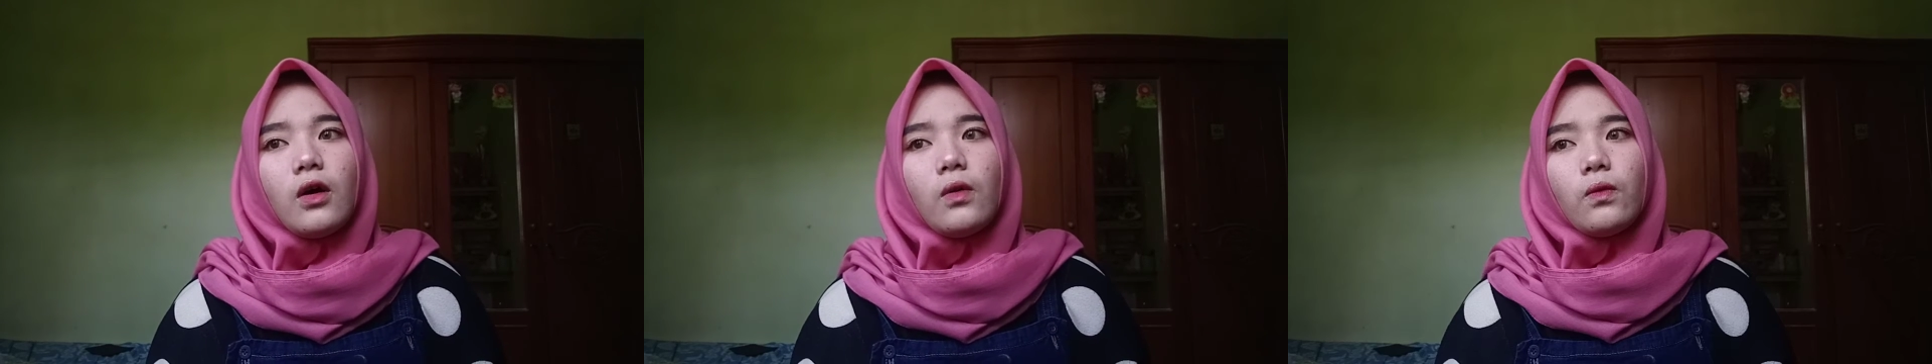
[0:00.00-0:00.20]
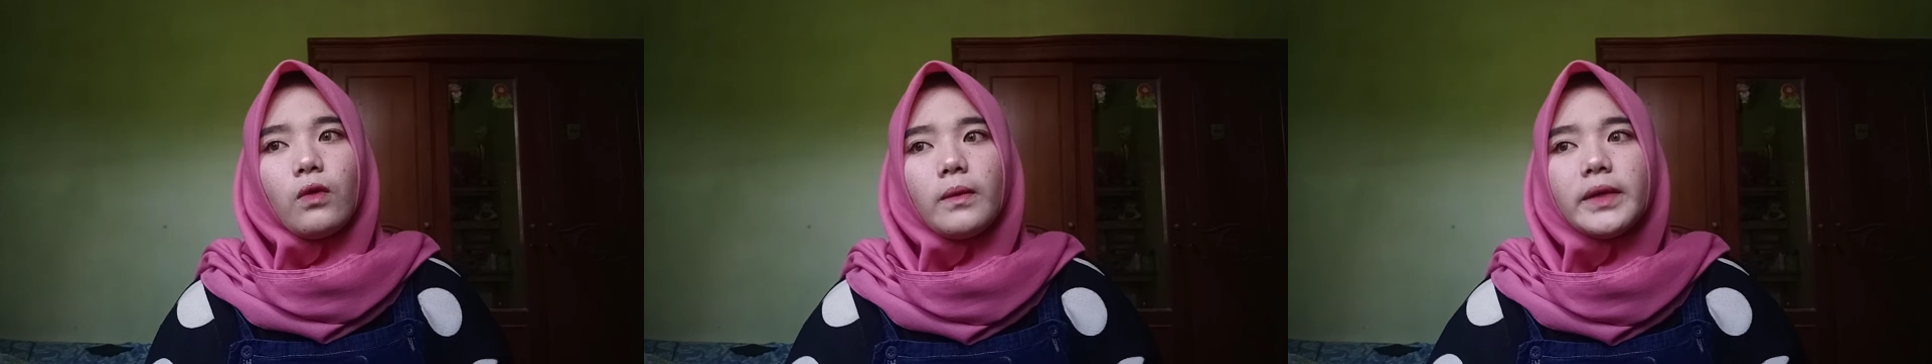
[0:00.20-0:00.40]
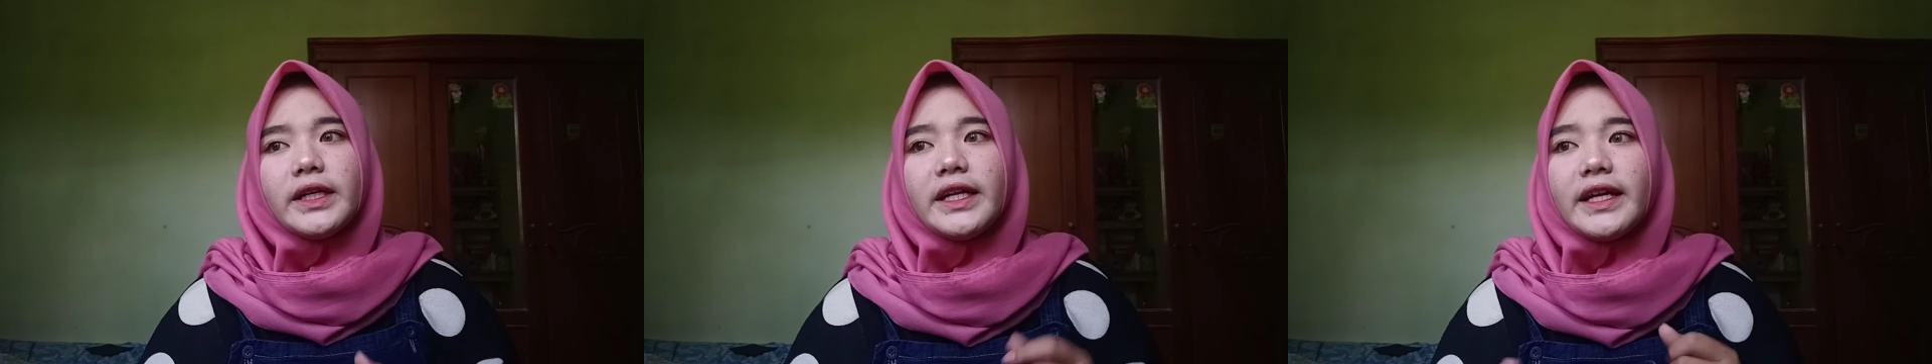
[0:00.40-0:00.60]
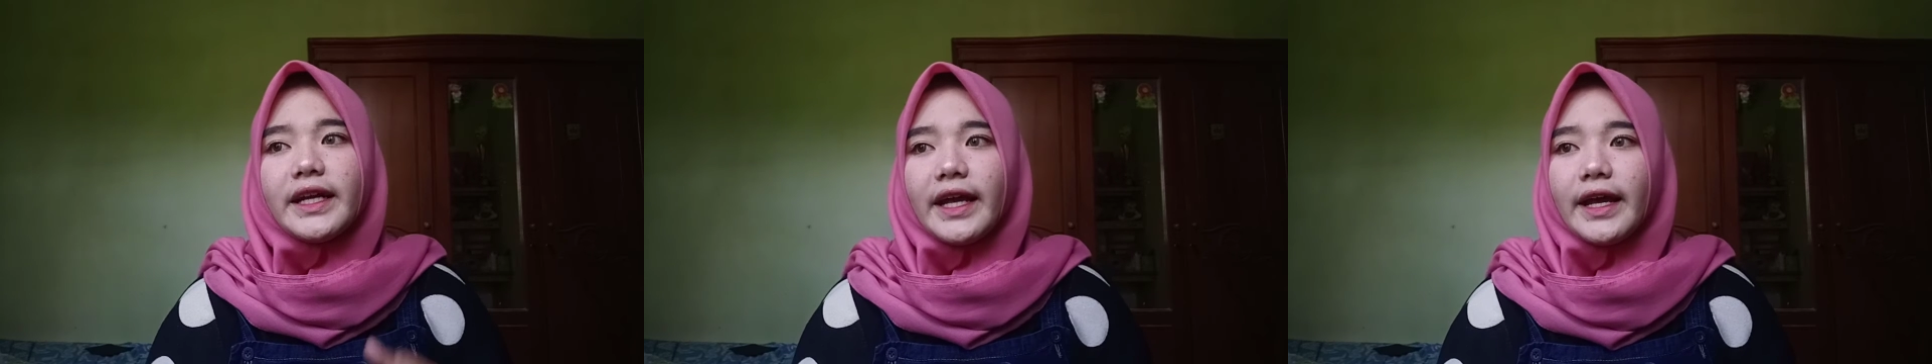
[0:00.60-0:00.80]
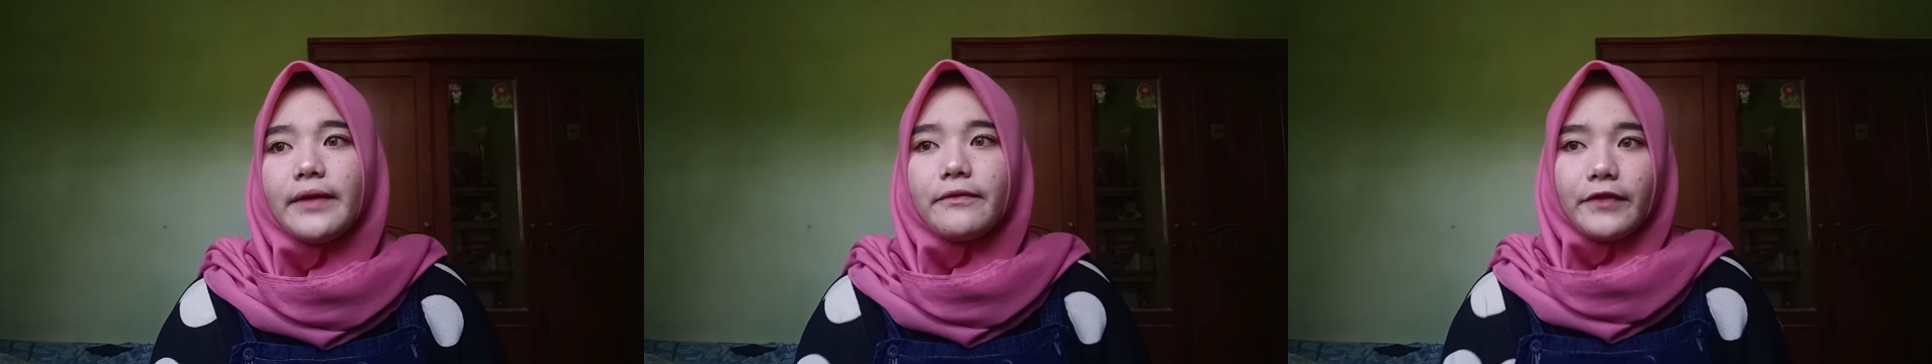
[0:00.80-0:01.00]
women
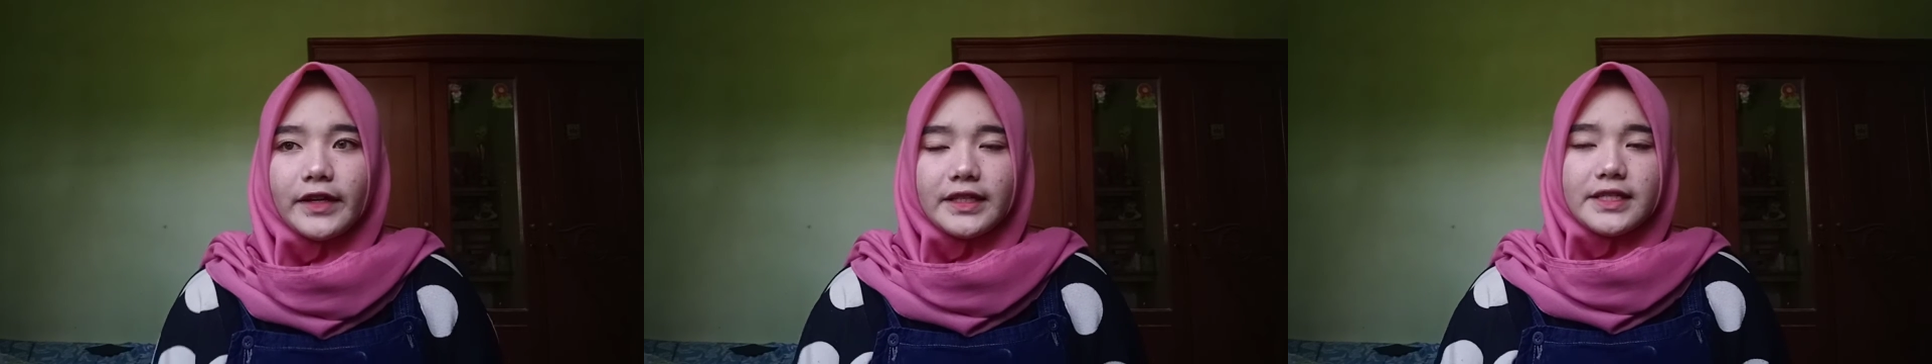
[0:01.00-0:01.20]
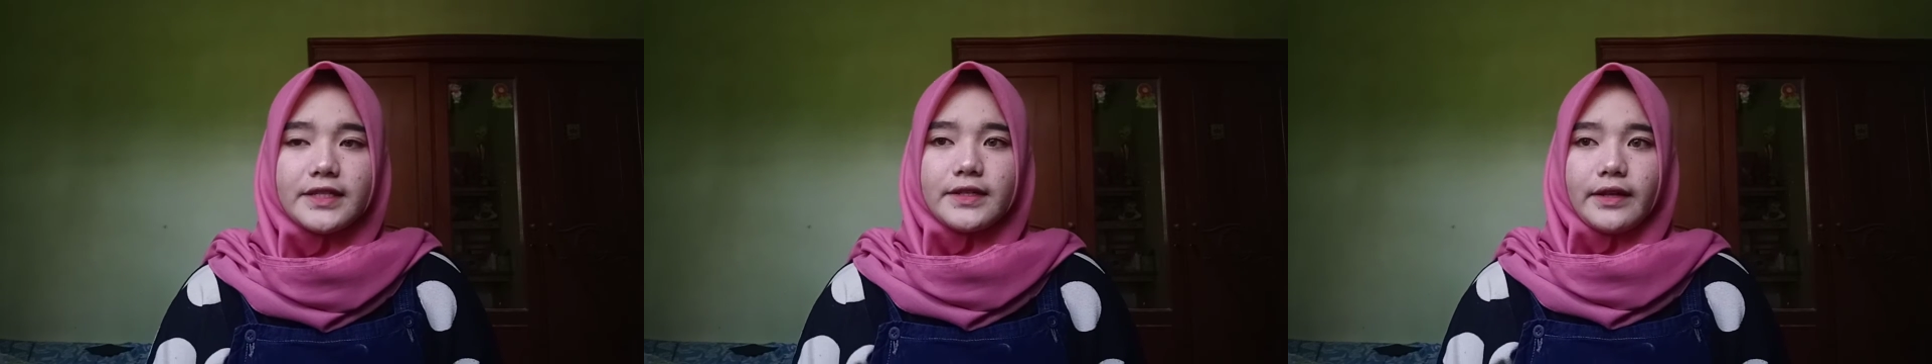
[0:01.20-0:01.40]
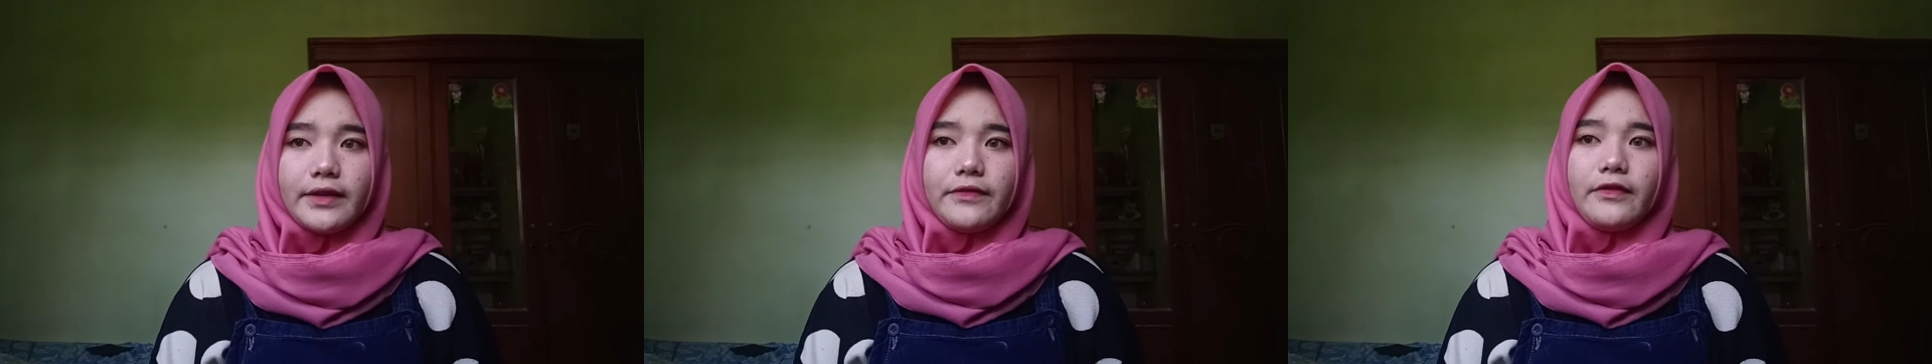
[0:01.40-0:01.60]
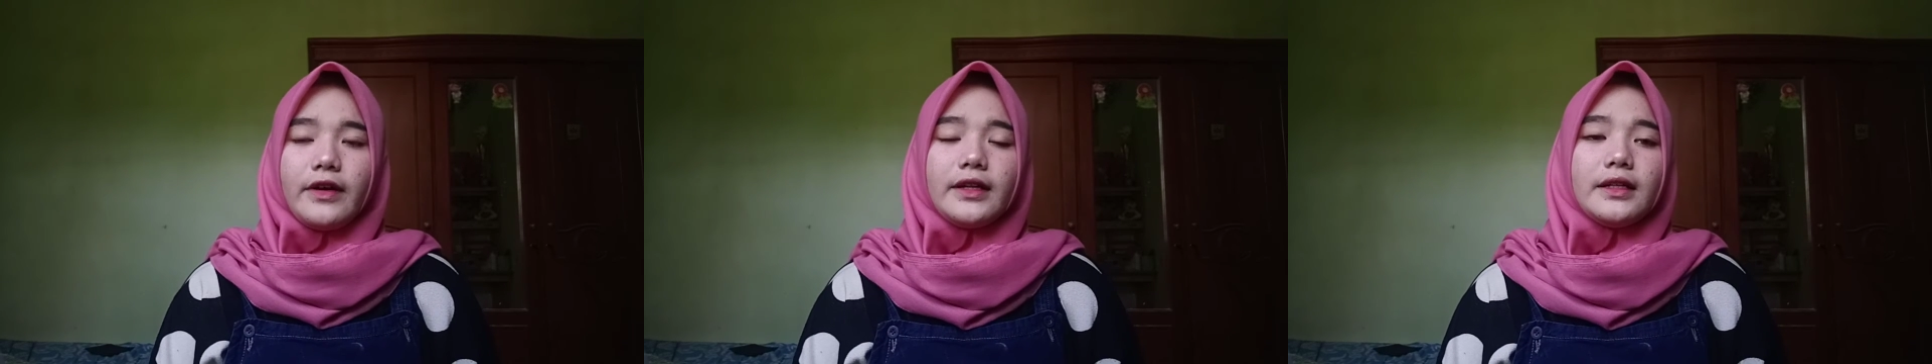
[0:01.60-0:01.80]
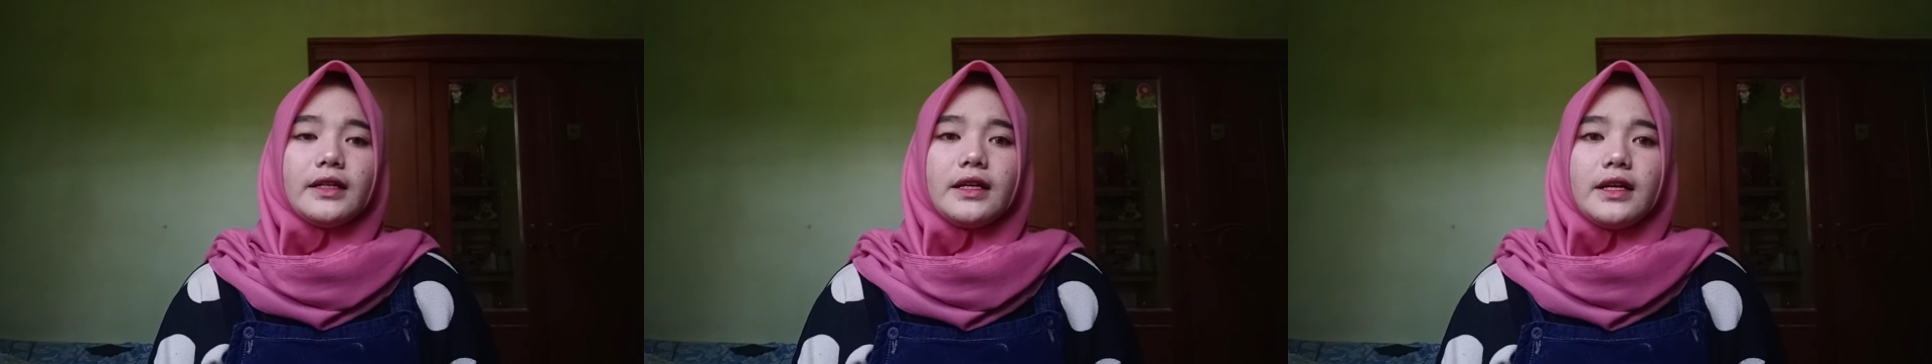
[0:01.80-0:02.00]
can participate